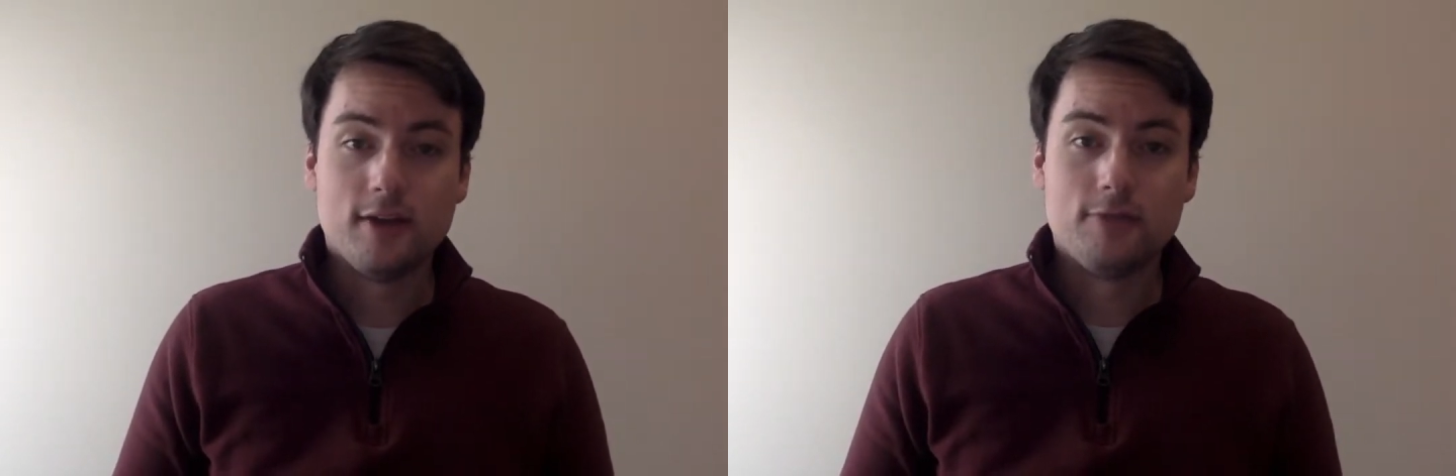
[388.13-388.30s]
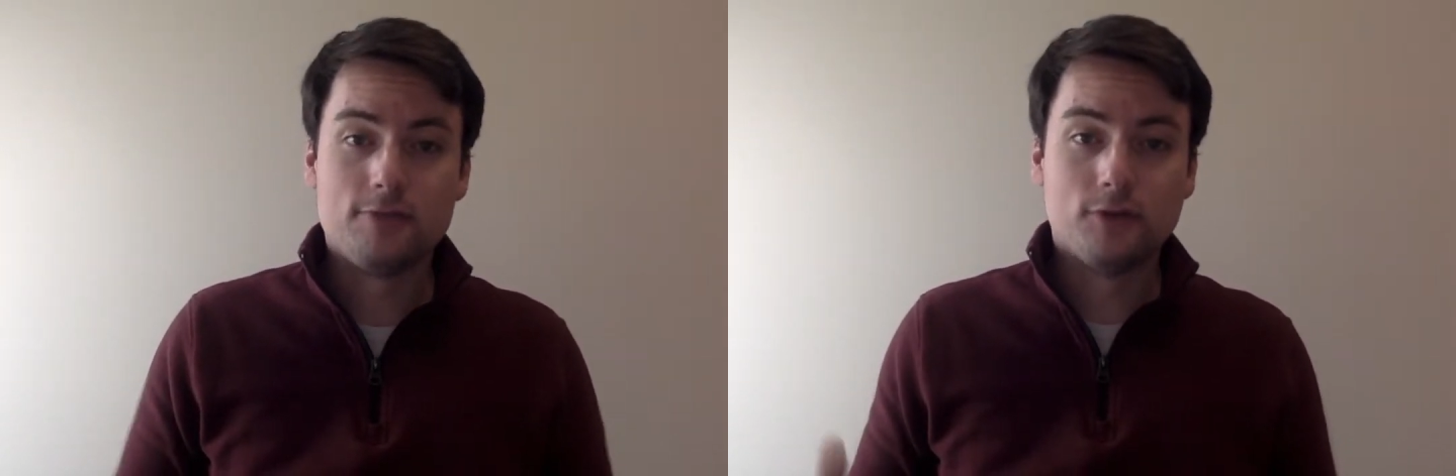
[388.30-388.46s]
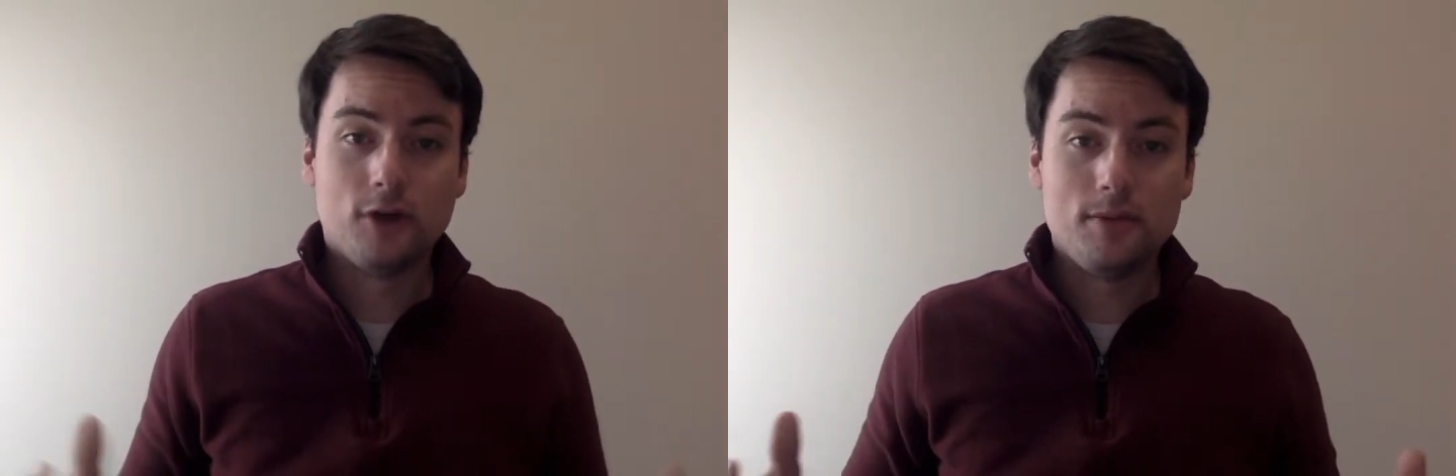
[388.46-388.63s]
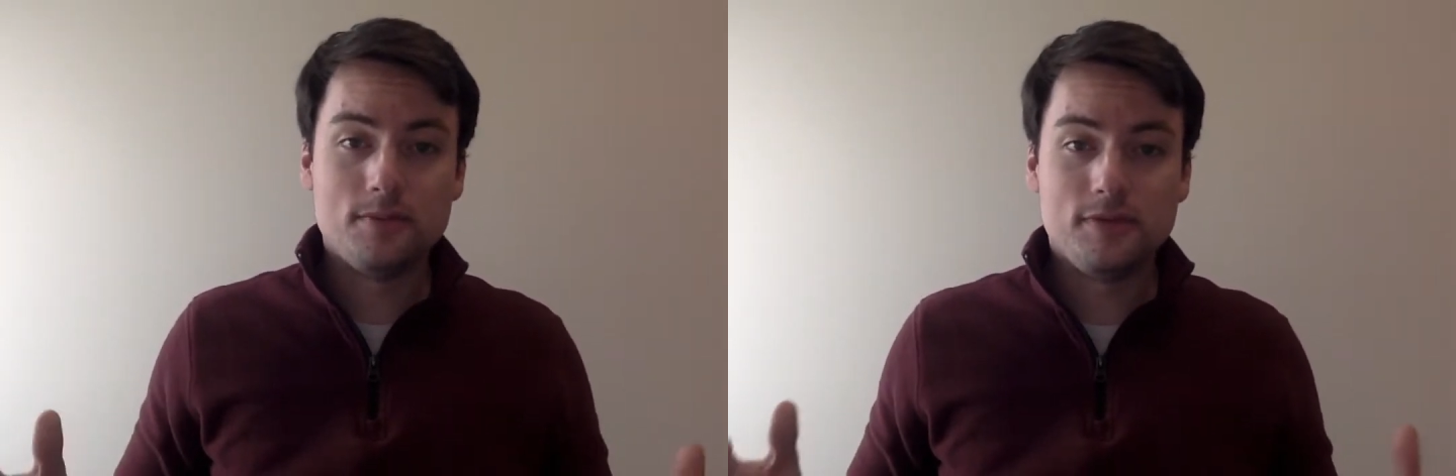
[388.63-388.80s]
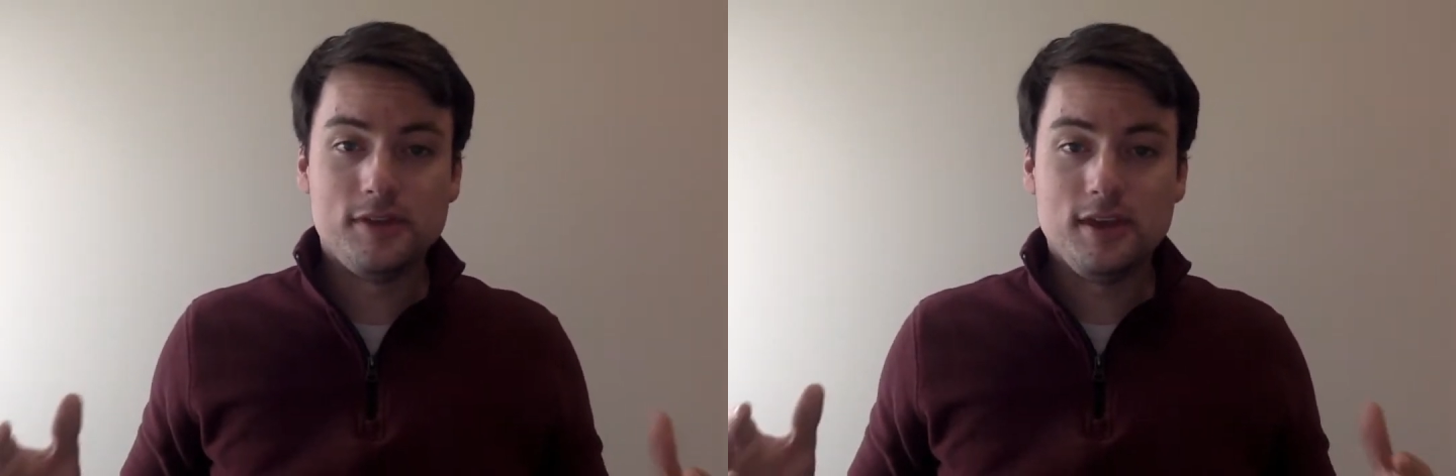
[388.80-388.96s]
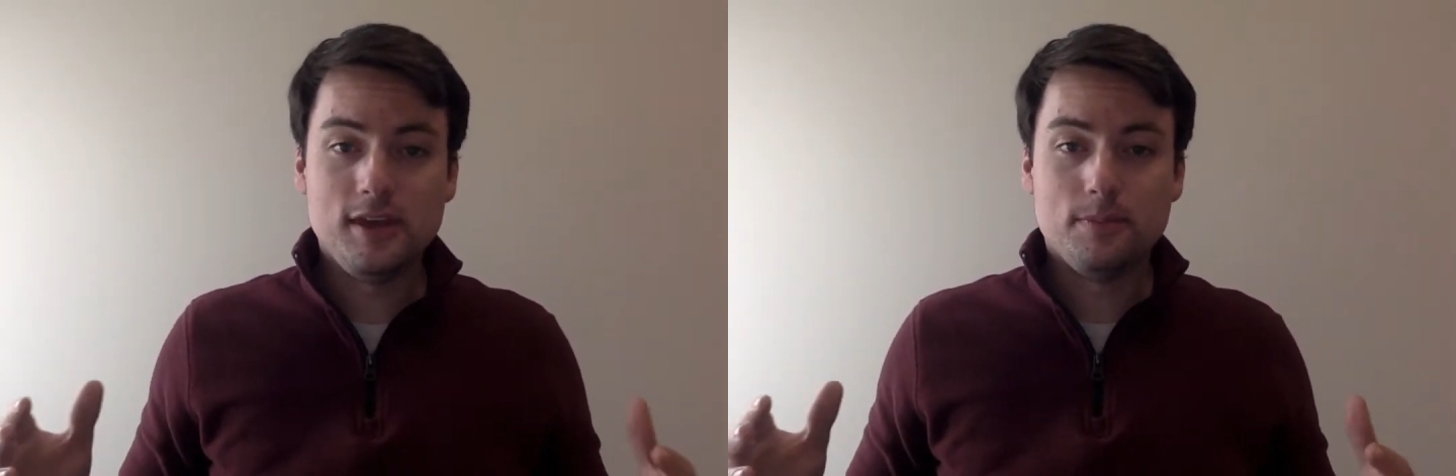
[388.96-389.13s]

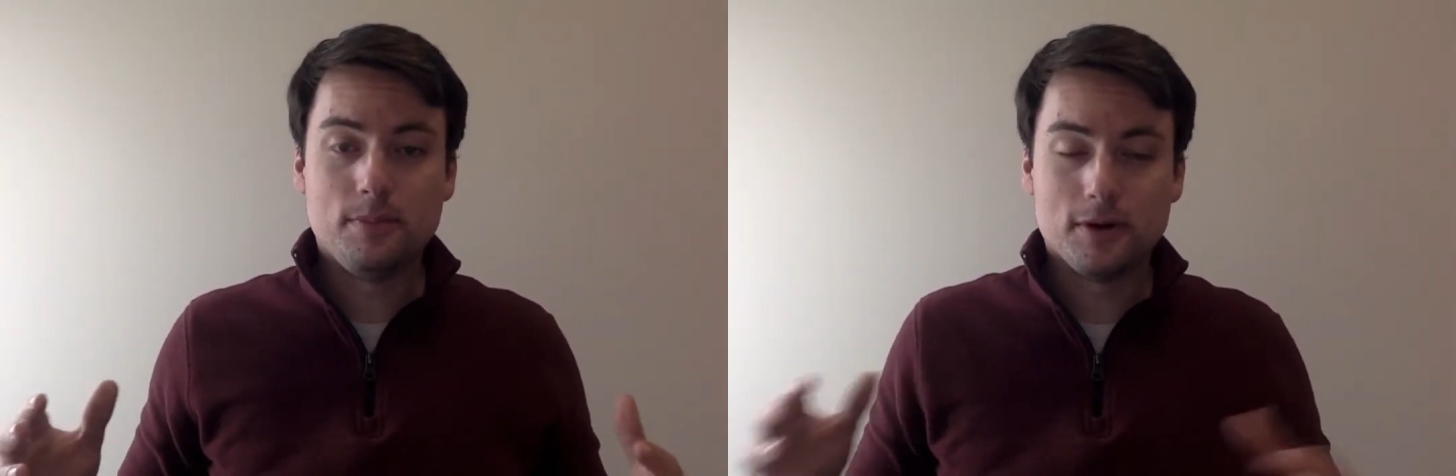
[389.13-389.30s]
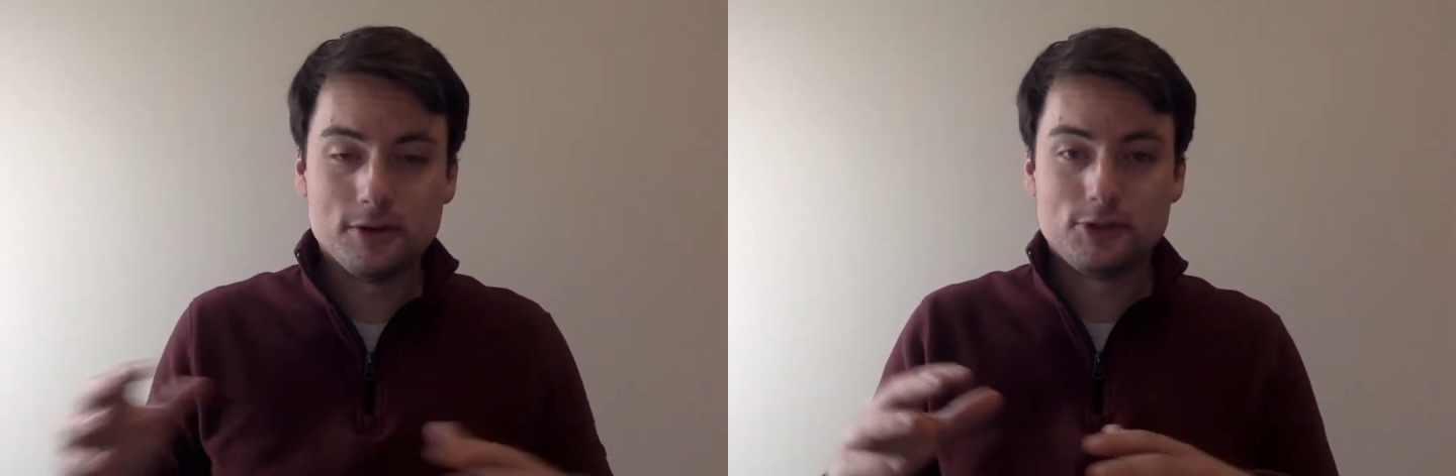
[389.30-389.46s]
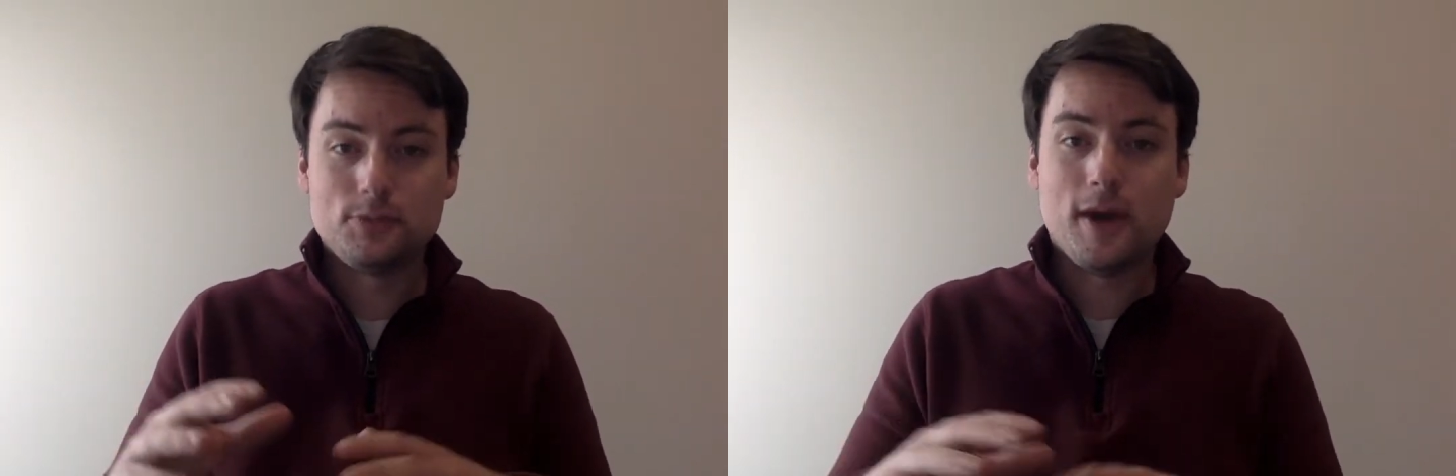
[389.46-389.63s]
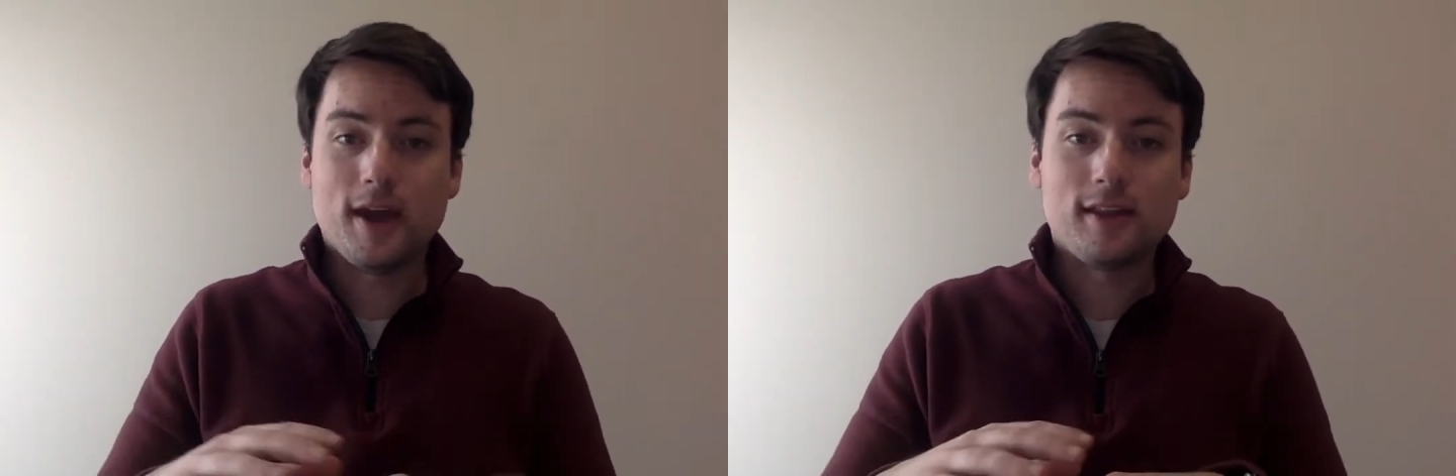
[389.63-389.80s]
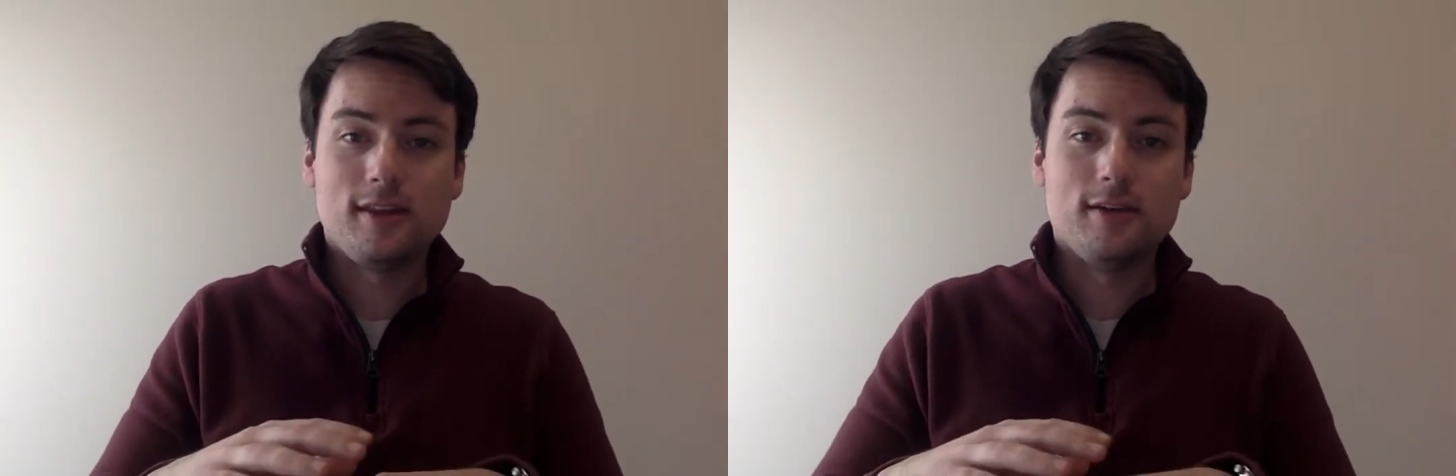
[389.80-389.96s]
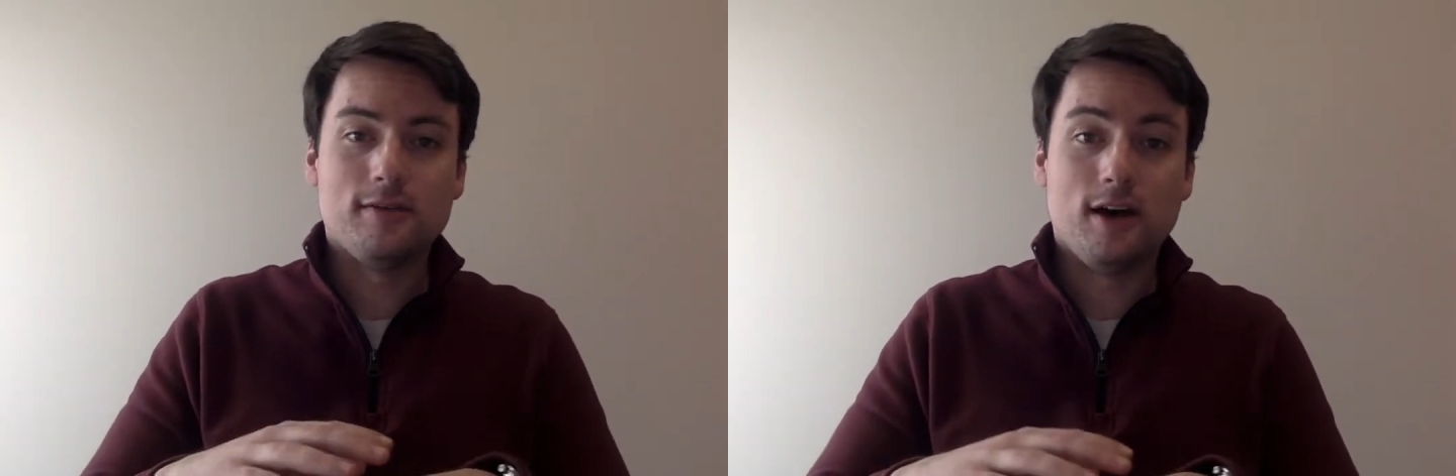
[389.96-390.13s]
from the
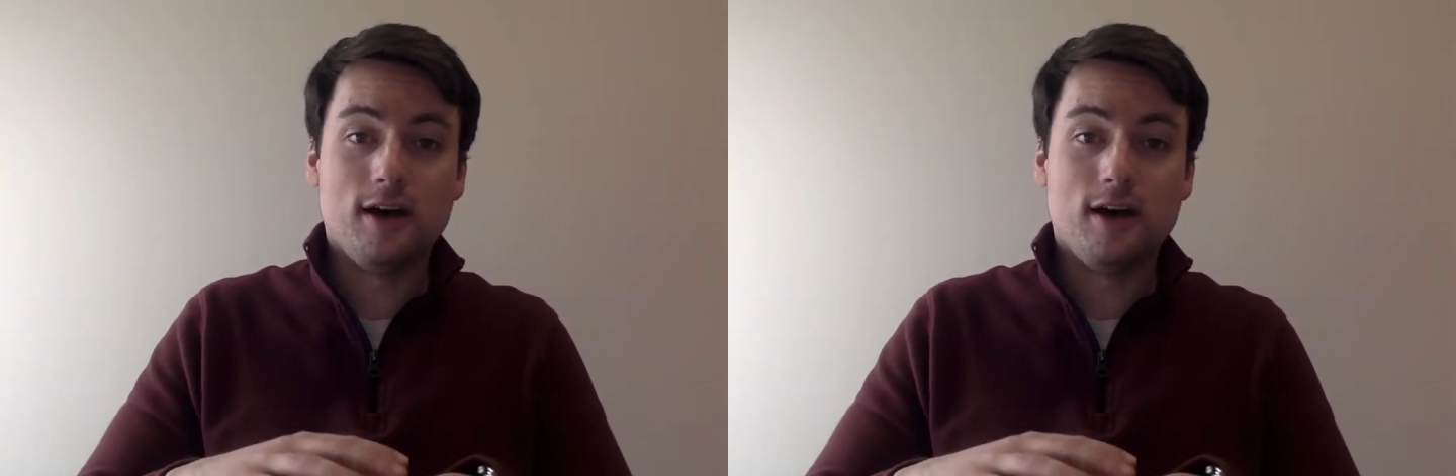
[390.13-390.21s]
perspective